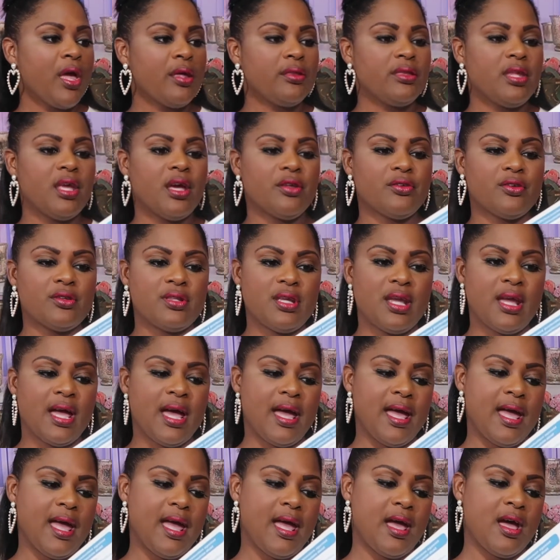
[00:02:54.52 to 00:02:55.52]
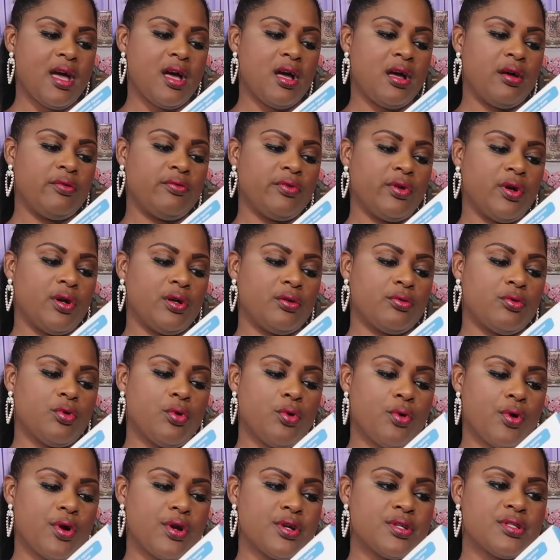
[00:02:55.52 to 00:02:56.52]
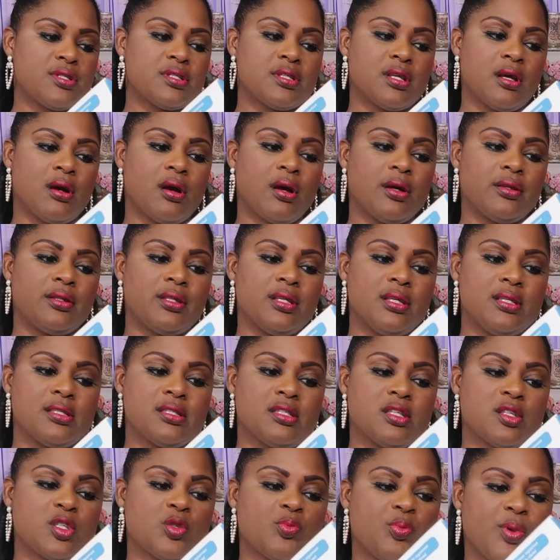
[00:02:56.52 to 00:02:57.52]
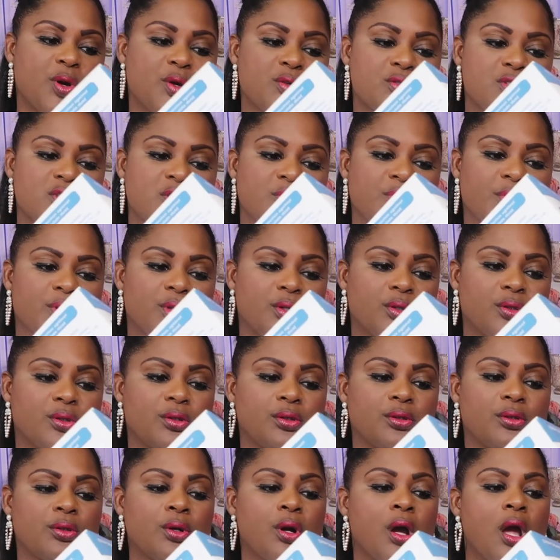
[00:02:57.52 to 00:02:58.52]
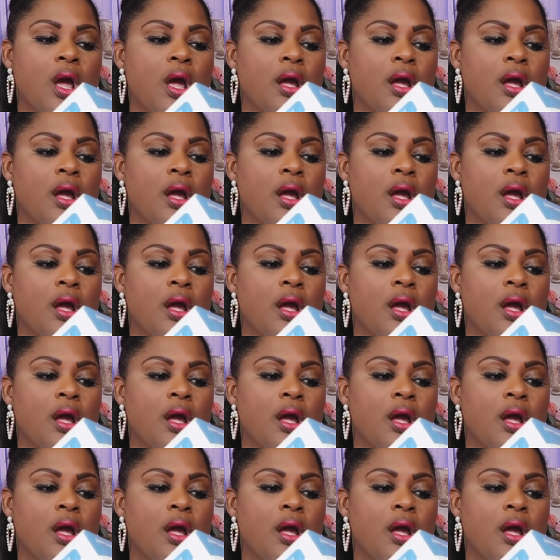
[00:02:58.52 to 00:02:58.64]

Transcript: The other thing I have, of course, are these disposable